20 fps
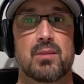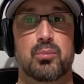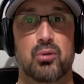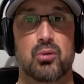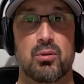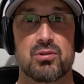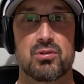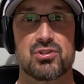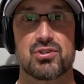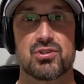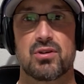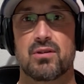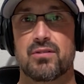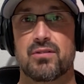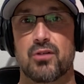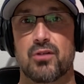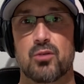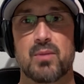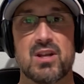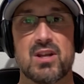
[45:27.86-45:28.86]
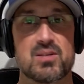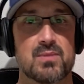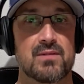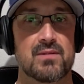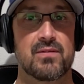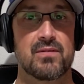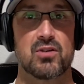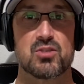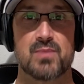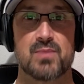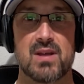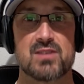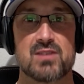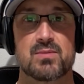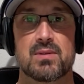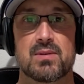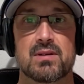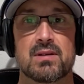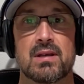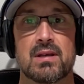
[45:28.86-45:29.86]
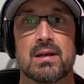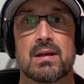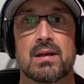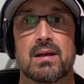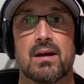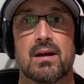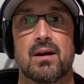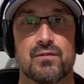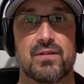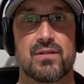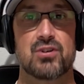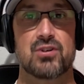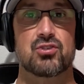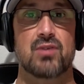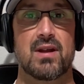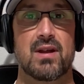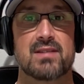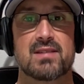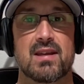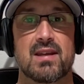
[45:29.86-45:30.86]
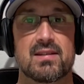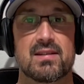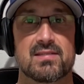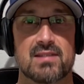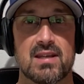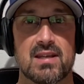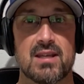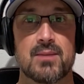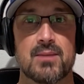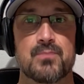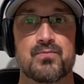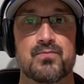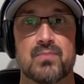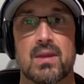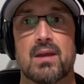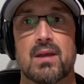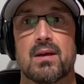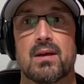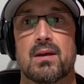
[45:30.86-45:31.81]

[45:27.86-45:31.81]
The Brewers took third baseman, first baseman Andrew Fisher out of Tennessee.